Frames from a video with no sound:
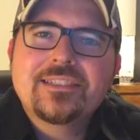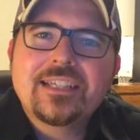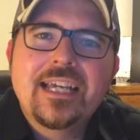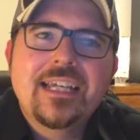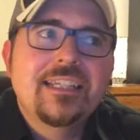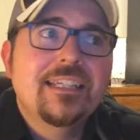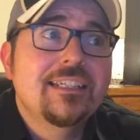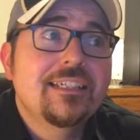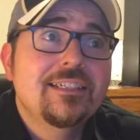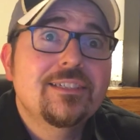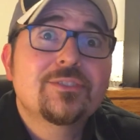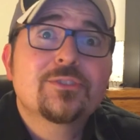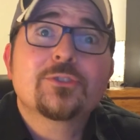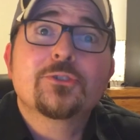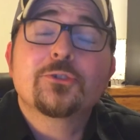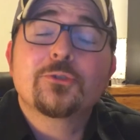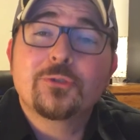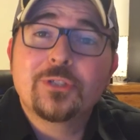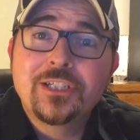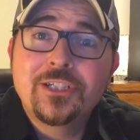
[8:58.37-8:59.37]
and it is
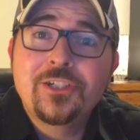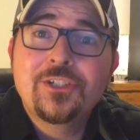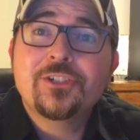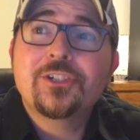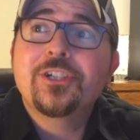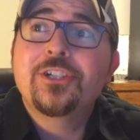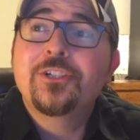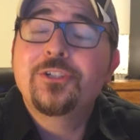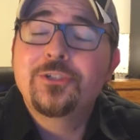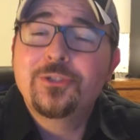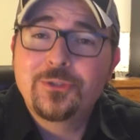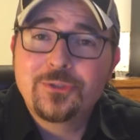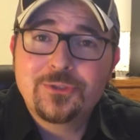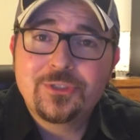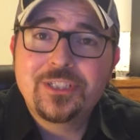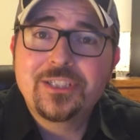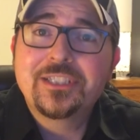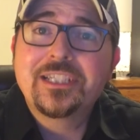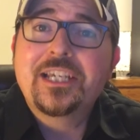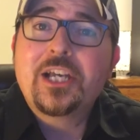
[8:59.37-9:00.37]

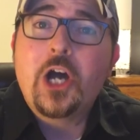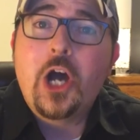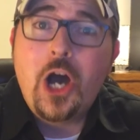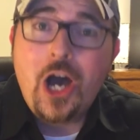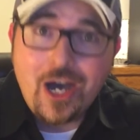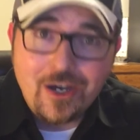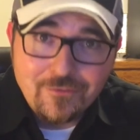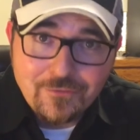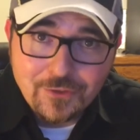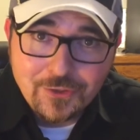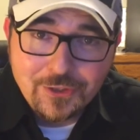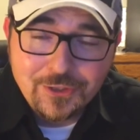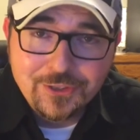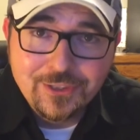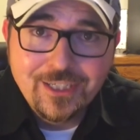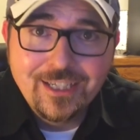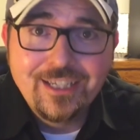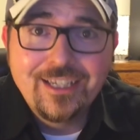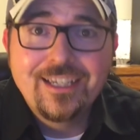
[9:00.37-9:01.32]
cringe-inducingly awful,